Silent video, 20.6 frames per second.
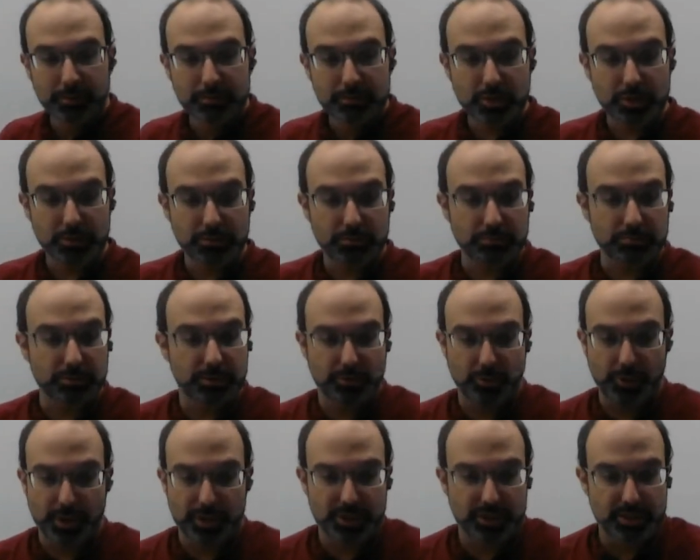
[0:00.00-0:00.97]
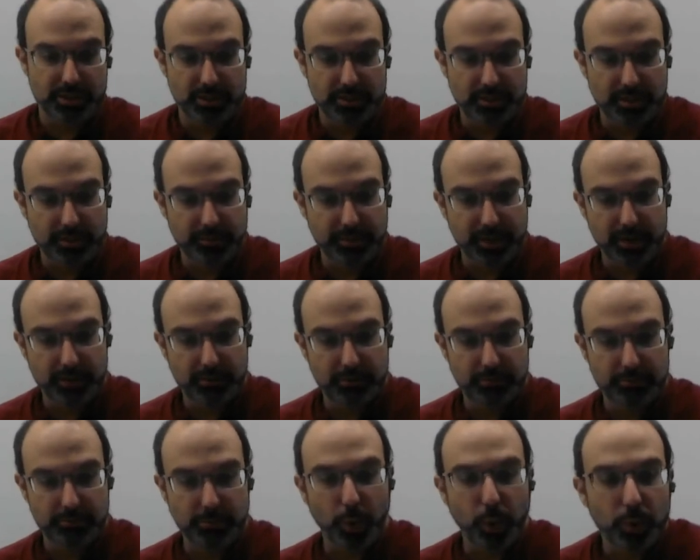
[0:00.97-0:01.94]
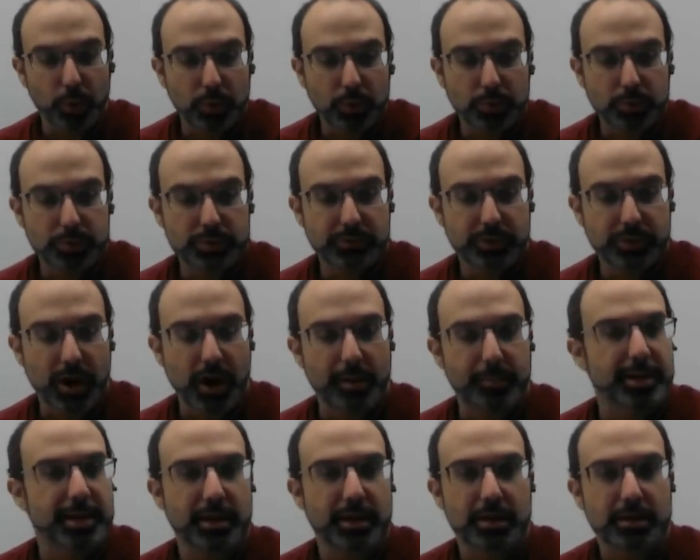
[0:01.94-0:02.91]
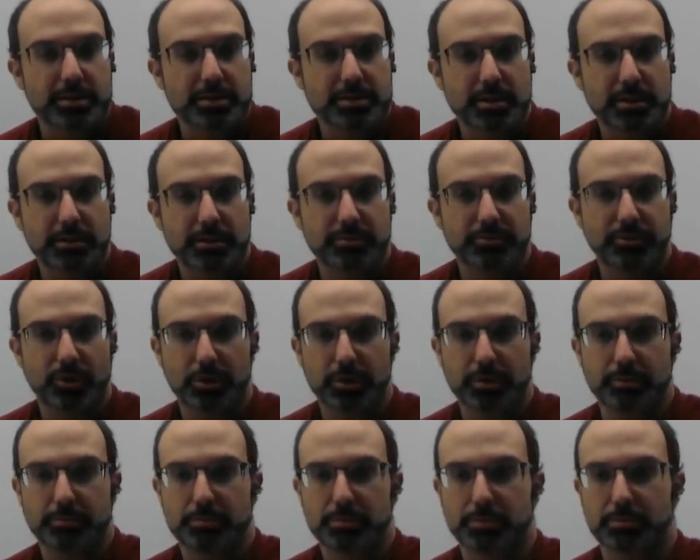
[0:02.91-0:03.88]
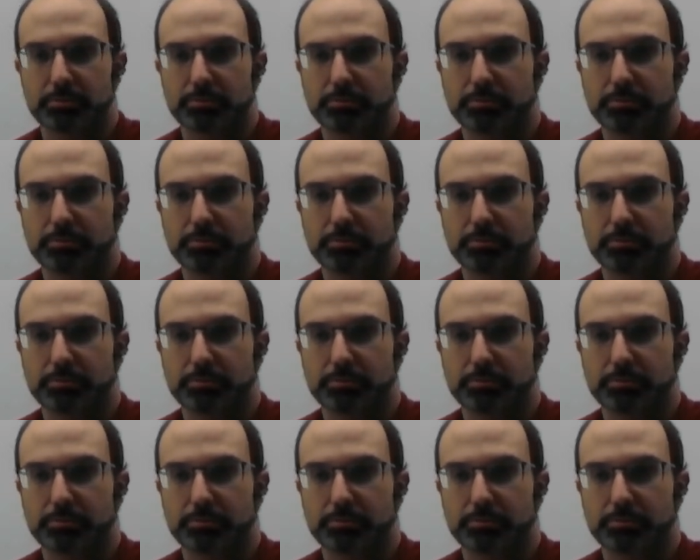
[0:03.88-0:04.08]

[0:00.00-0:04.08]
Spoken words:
So the question says, how many moles of carbon dioxide are formed?